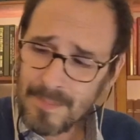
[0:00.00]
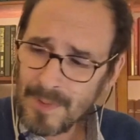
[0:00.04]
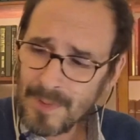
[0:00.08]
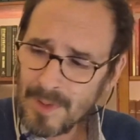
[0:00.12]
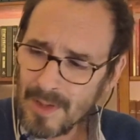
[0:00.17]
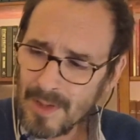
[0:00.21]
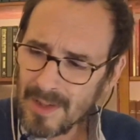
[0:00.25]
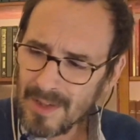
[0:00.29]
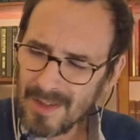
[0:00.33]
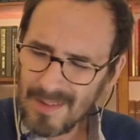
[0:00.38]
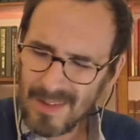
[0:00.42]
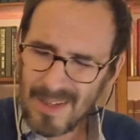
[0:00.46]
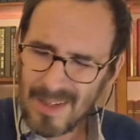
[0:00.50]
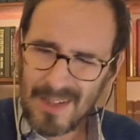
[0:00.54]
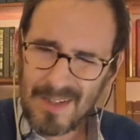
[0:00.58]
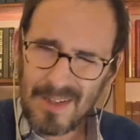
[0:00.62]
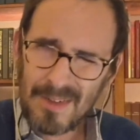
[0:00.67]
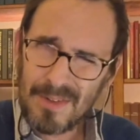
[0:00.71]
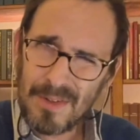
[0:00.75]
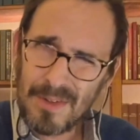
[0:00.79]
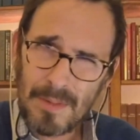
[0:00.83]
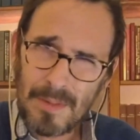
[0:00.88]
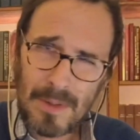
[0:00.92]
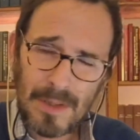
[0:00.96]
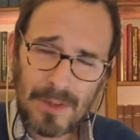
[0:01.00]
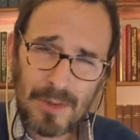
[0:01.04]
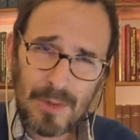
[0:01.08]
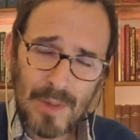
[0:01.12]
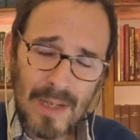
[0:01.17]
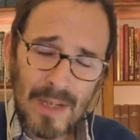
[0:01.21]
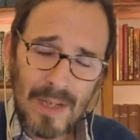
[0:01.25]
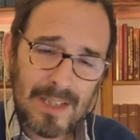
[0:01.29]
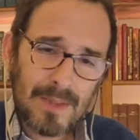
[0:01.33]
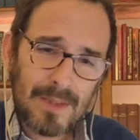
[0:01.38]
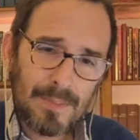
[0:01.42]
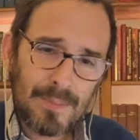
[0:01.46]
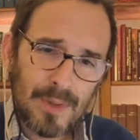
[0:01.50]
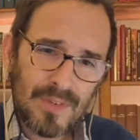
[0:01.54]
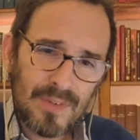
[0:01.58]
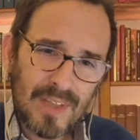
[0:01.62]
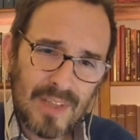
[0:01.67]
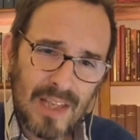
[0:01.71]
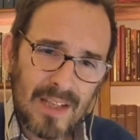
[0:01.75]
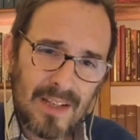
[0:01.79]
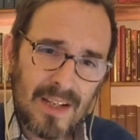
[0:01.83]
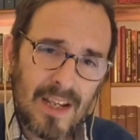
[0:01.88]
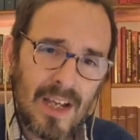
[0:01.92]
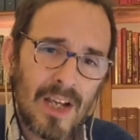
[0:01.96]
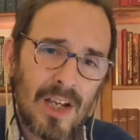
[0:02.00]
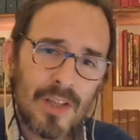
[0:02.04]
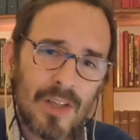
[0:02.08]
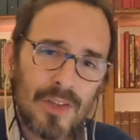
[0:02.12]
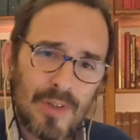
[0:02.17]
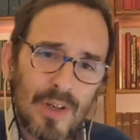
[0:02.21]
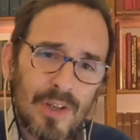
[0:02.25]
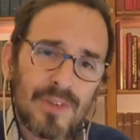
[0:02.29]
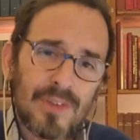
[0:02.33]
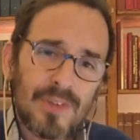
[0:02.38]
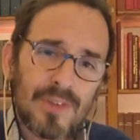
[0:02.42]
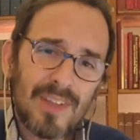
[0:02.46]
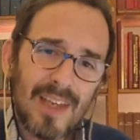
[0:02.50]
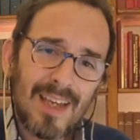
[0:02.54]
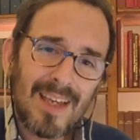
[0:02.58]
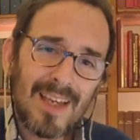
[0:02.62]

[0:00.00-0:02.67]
number. I don't know, about 20%. So